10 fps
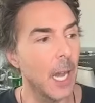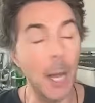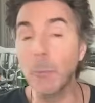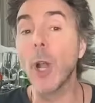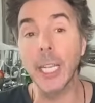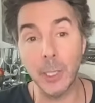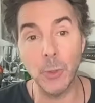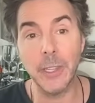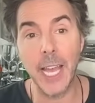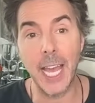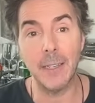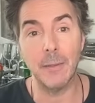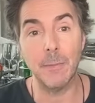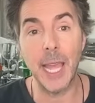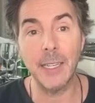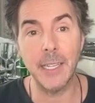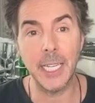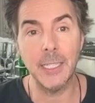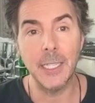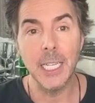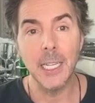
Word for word: I'm running with that mandate.